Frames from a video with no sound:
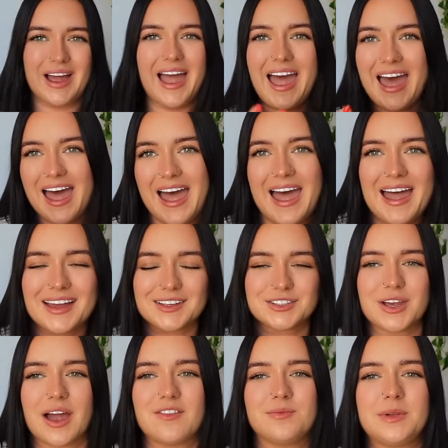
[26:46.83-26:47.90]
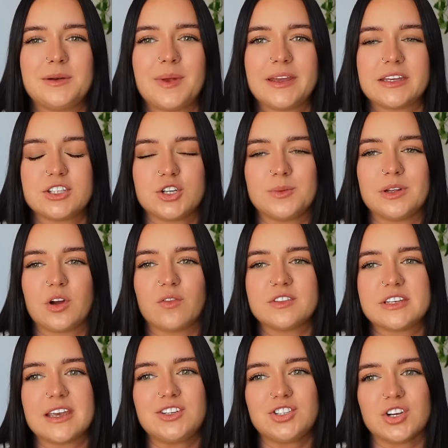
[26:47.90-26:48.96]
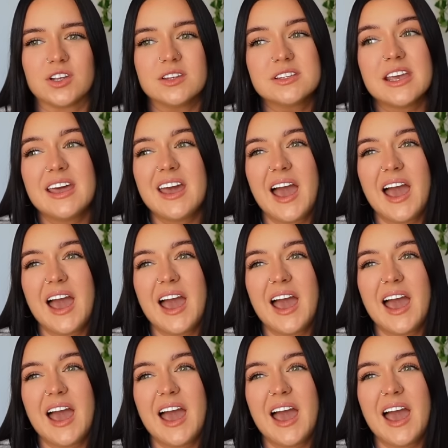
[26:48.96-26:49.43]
I haven't been making too many conversations.